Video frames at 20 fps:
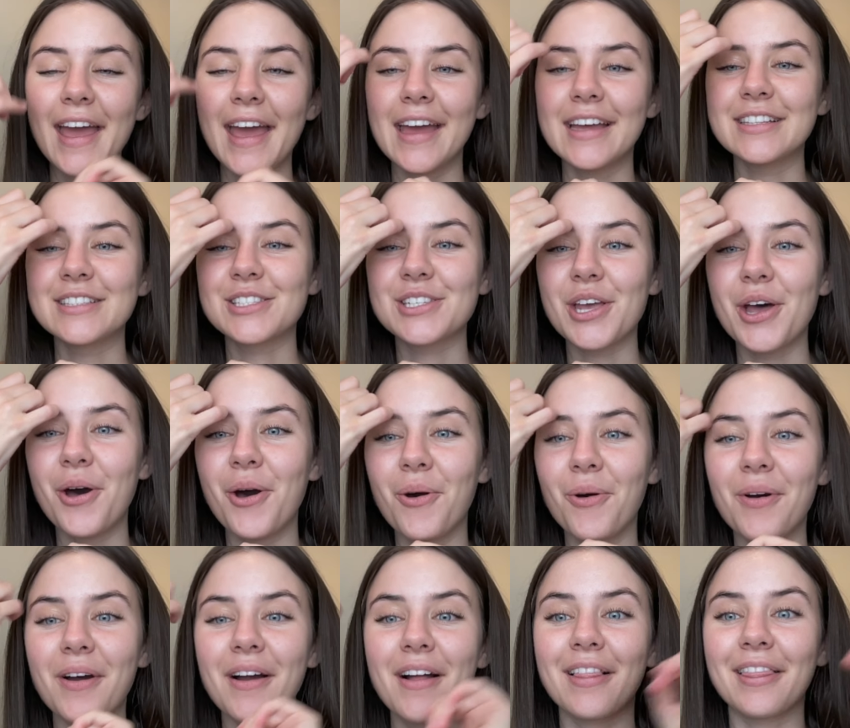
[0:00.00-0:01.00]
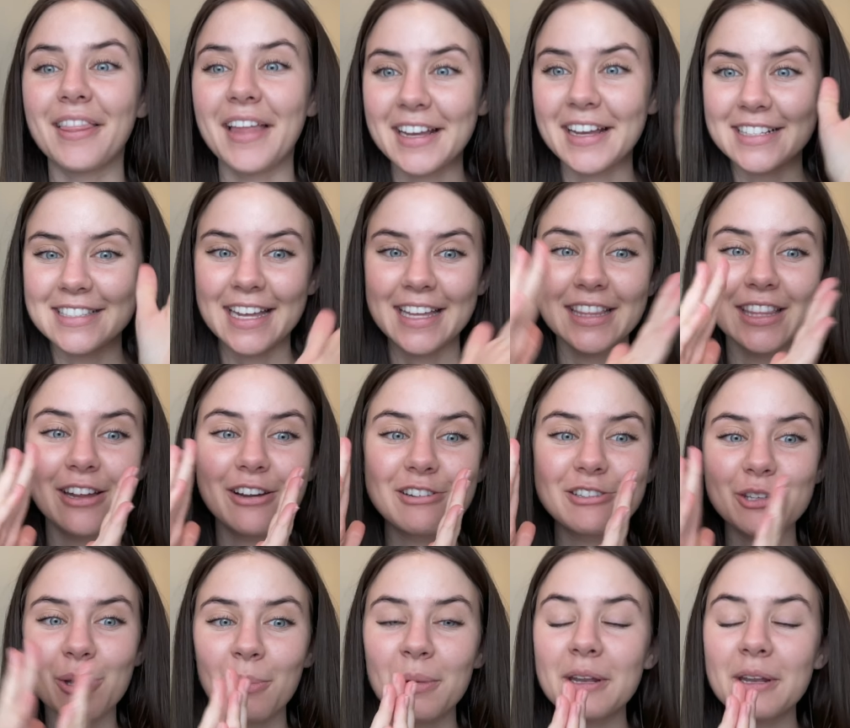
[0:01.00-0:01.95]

And so, like I said, there's so